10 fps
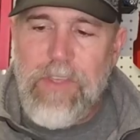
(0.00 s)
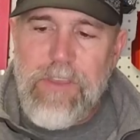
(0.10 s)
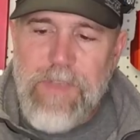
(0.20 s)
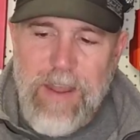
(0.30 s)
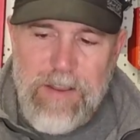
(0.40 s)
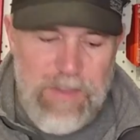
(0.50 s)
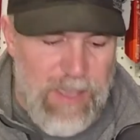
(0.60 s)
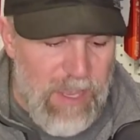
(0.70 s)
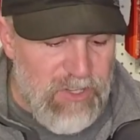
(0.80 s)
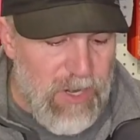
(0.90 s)
that you've got it in the
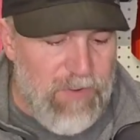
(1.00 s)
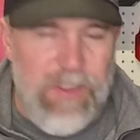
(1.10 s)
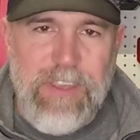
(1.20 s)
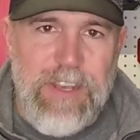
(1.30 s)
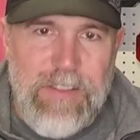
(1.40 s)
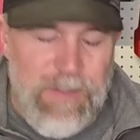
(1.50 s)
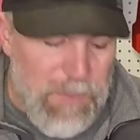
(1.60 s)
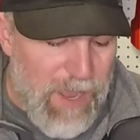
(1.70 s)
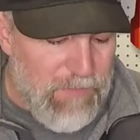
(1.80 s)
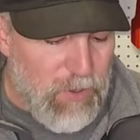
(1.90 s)
cage and everything, you need some
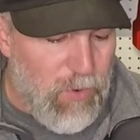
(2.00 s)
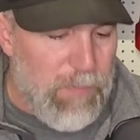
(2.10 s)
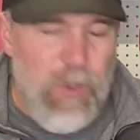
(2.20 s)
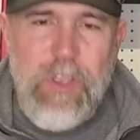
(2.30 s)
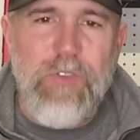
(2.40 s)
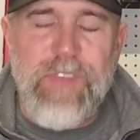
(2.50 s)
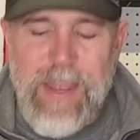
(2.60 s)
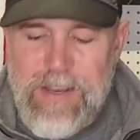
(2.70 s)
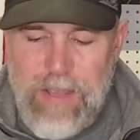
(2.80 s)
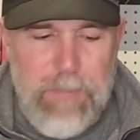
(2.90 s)
kind of a grip. You can use
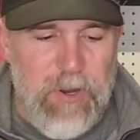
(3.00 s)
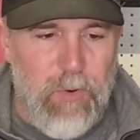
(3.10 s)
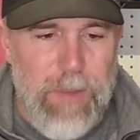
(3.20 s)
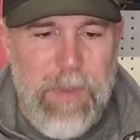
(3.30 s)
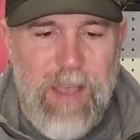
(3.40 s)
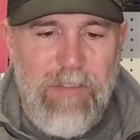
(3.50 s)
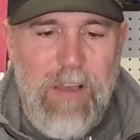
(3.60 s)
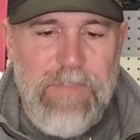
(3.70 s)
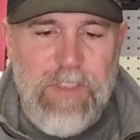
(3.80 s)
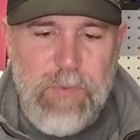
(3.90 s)
any type of grip. I
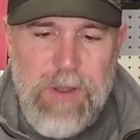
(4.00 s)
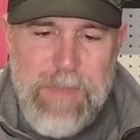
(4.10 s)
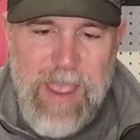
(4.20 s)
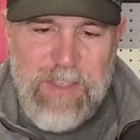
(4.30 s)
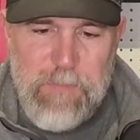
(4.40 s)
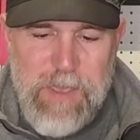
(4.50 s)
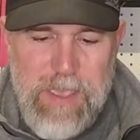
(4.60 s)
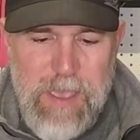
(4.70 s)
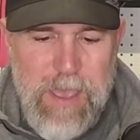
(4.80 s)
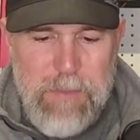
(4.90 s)
love this one, my
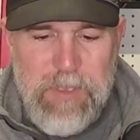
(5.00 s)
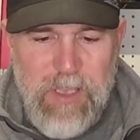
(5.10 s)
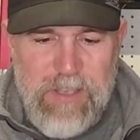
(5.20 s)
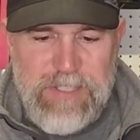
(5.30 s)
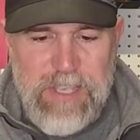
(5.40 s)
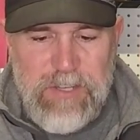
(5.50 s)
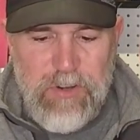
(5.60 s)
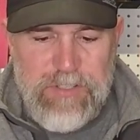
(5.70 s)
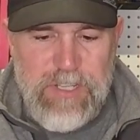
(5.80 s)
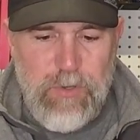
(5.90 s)
SP, because it
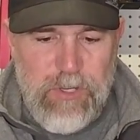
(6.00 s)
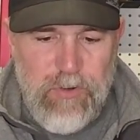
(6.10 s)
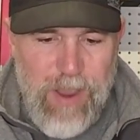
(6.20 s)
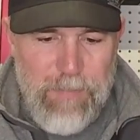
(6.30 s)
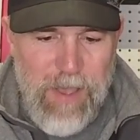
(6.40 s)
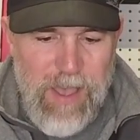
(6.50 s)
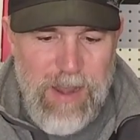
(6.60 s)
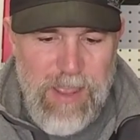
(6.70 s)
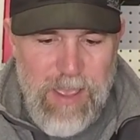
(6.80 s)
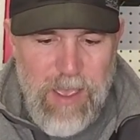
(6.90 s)
turns into a
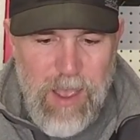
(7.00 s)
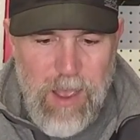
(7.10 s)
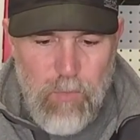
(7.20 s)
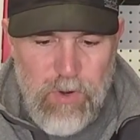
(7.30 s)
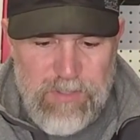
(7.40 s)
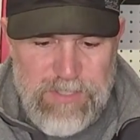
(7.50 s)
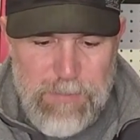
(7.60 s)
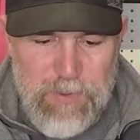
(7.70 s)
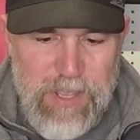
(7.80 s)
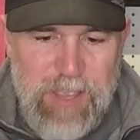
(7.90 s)
tripod. Real
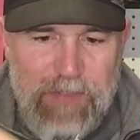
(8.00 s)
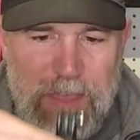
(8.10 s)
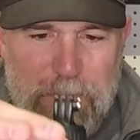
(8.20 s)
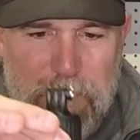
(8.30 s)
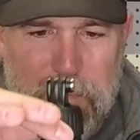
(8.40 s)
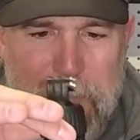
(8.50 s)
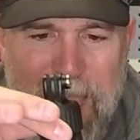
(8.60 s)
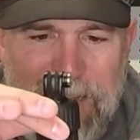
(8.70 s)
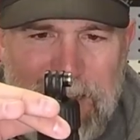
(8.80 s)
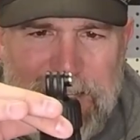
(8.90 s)
simply, they
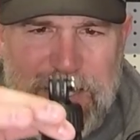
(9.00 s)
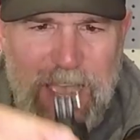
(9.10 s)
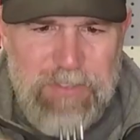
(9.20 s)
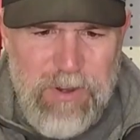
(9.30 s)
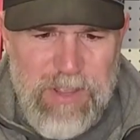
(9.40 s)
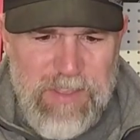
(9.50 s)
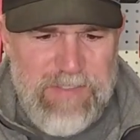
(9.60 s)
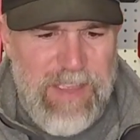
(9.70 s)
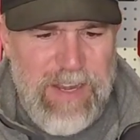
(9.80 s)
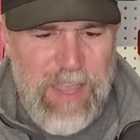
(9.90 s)
magnet together and they
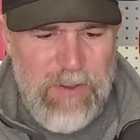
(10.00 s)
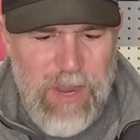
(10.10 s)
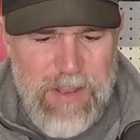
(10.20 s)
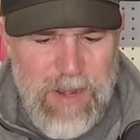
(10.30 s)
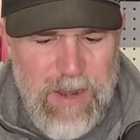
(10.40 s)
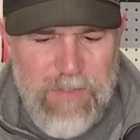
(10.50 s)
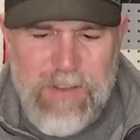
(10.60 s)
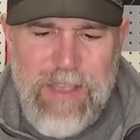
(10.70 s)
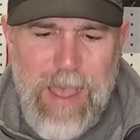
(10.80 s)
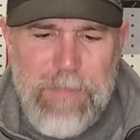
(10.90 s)
stay together, and then the
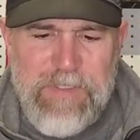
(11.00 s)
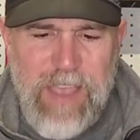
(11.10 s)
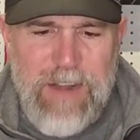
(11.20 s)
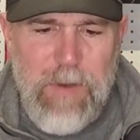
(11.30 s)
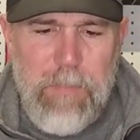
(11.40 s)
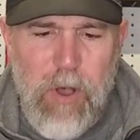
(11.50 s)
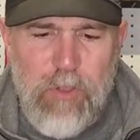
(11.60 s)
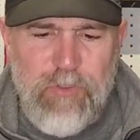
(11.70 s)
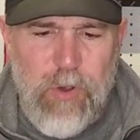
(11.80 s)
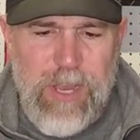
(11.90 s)
top is kind of a ball
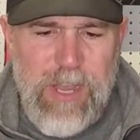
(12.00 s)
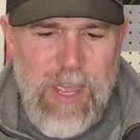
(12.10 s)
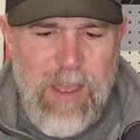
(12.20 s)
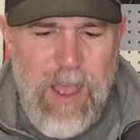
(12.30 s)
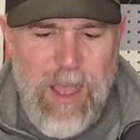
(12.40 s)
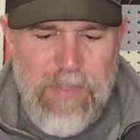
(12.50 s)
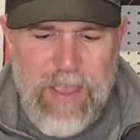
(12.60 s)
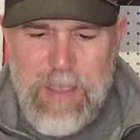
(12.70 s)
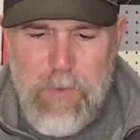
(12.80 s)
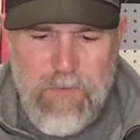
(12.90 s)
joint
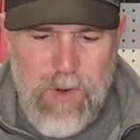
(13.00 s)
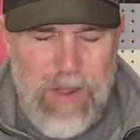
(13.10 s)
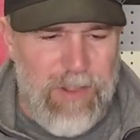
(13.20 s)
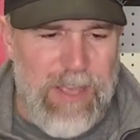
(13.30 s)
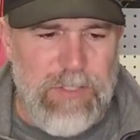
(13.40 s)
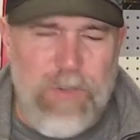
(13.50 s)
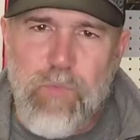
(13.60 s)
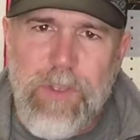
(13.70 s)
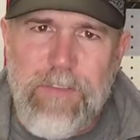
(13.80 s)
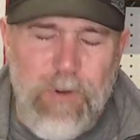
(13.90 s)
that can move around a lot. So it's
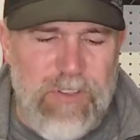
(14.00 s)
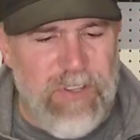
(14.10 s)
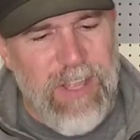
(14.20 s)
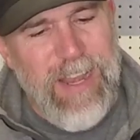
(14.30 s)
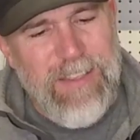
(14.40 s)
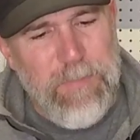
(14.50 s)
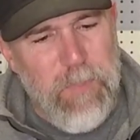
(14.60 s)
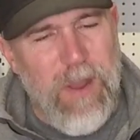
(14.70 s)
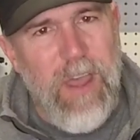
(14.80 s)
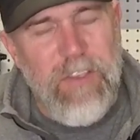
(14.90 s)
really versatile, and it's
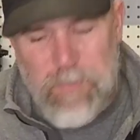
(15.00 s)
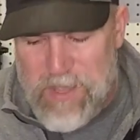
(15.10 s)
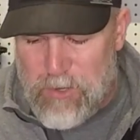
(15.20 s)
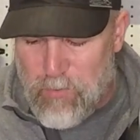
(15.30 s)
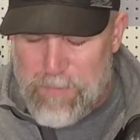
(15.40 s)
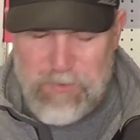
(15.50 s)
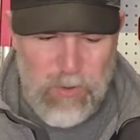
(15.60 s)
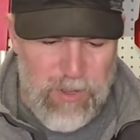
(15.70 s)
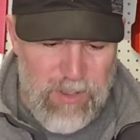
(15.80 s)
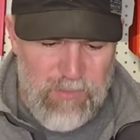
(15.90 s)
a nice big grip
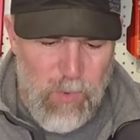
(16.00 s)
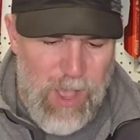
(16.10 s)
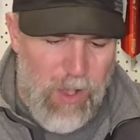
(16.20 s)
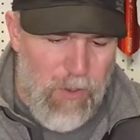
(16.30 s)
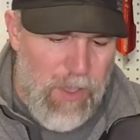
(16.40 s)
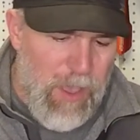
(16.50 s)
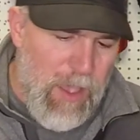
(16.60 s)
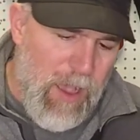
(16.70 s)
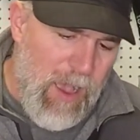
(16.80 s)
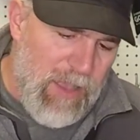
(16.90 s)
to it as well.
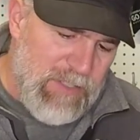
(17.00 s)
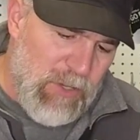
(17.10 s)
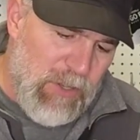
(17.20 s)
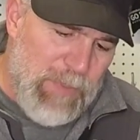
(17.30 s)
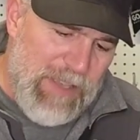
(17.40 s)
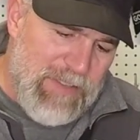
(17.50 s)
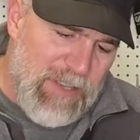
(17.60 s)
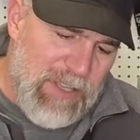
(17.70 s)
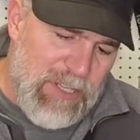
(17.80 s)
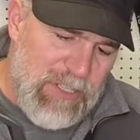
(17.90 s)
So you
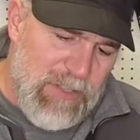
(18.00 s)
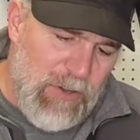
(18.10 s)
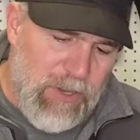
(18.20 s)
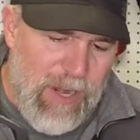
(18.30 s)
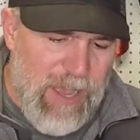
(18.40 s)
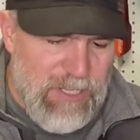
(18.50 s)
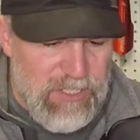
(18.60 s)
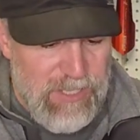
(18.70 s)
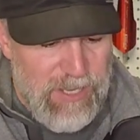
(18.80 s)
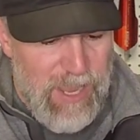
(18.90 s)
basically just hook it on
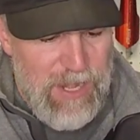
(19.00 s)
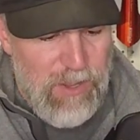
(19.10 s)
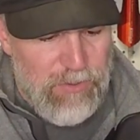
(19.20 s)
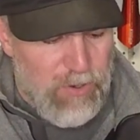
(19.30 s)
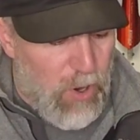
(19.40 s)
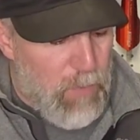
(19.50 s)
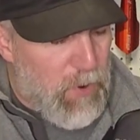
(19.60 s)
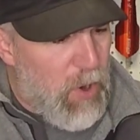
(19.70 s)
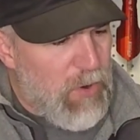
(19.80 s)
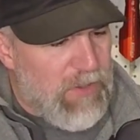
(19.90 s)
just like any other
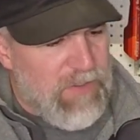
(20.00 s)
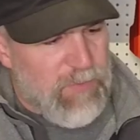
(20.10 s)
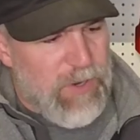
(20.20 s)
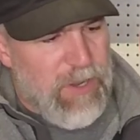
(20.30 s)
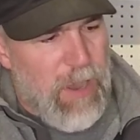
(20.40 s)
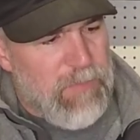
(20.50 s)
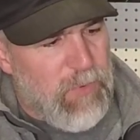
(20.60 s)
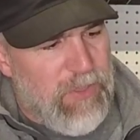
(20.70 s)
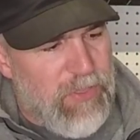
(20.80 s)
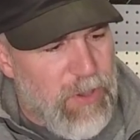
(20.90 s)
GoPro, because this one comes
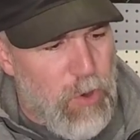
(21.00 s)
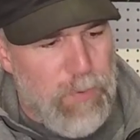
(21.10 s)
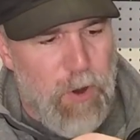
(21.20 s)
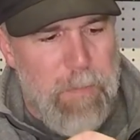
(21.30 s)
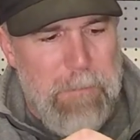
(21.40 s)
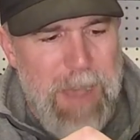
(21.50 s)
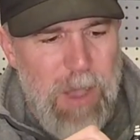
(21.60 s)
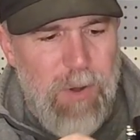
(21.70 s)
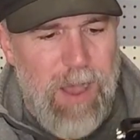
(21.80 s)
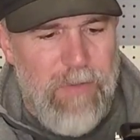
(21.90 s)
with the GoPro
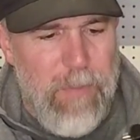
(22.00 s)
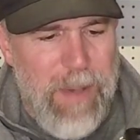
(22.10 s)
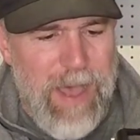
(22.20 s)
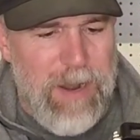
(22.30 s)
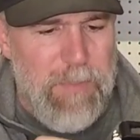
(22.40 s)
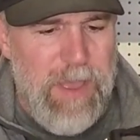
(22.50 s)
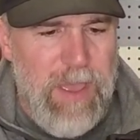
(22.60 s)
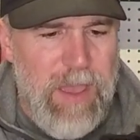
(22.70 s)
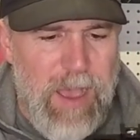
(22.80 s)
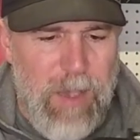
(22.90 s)
mount on the bottom,
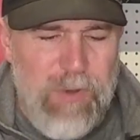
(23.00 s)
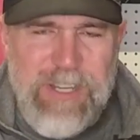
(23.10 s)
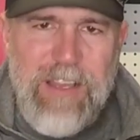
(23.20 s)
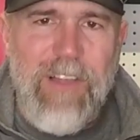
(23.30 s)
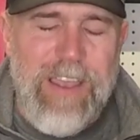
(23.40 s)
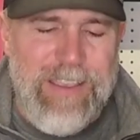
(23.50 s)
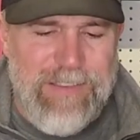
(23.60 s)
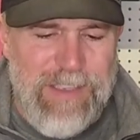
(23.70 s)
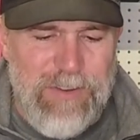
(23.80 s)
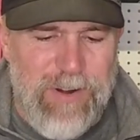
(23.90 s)
which I like
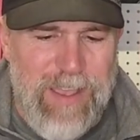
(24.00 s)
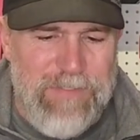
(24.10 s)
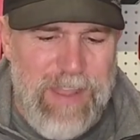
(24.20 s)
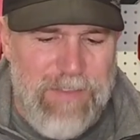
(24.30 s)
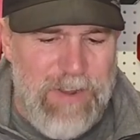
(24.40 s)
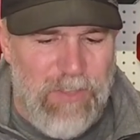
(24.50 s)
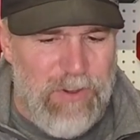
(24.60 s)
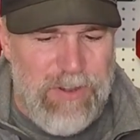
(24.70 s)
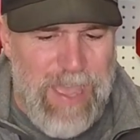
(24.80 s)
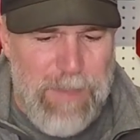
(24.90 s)
because then you don't have to have
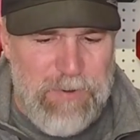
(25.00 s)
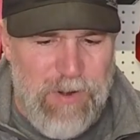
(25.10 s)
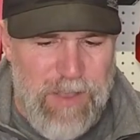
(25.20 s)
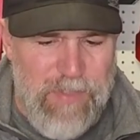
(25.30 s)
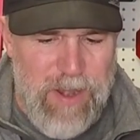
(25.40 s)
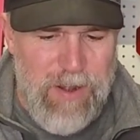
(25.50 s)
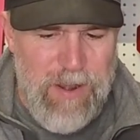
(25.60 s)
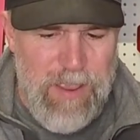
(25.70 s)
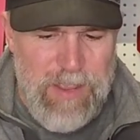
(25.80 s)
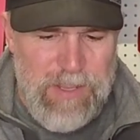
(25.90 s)
another adapter on there.
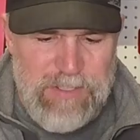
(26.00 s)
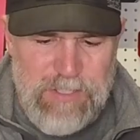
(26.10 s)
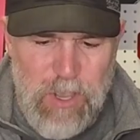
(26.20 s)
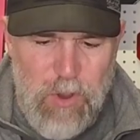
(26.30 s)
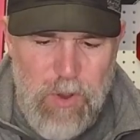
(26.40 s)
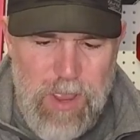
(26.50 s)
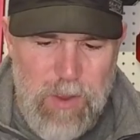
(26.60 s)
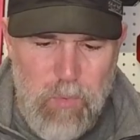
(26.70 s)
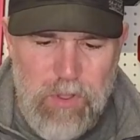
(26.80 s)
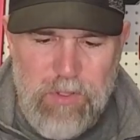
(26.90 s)
So
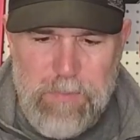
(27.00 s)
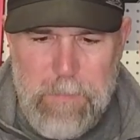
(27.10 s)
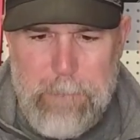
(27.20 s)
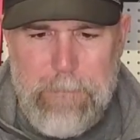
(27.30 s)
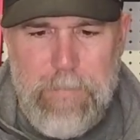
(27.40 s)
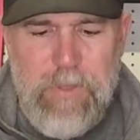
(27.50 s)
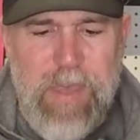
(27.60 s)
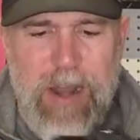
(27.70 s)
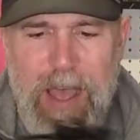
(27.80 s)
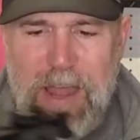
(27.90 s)
we'll put
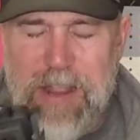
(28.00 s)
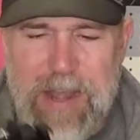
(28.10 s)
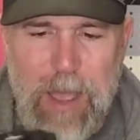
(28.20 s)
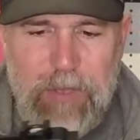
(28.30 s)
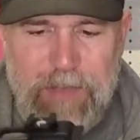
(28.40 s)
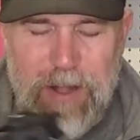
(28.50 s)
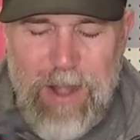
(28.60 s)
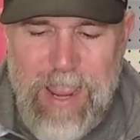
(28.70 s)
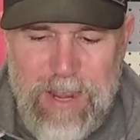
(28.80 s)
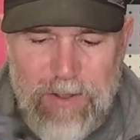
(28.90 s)
that on, and now we've got our
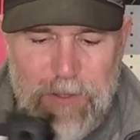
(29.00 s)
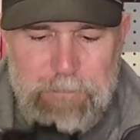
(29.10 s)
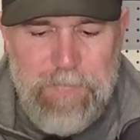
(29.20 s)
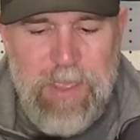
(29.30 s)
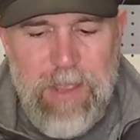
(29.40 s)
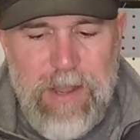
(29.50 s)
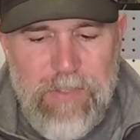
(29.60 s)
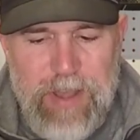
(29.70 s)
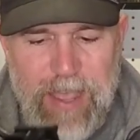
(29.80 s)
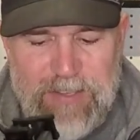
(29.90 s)
handle. Now
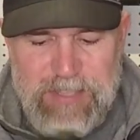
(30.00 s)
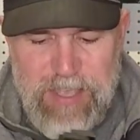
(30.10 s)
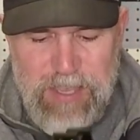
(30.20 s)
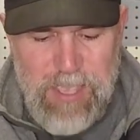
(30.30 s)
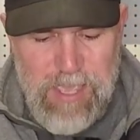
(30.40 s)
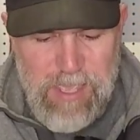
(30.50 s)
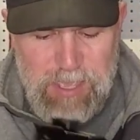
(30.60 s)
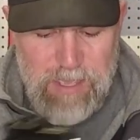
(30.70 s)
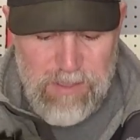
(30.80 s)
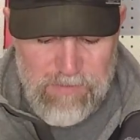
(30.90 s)
the next thing
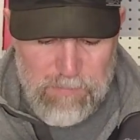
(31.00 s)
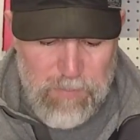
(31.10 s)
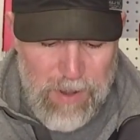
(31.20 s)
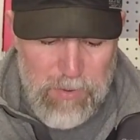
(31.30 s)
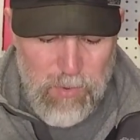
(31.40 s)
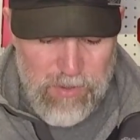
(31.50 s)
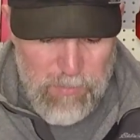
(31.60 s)
is probably one of the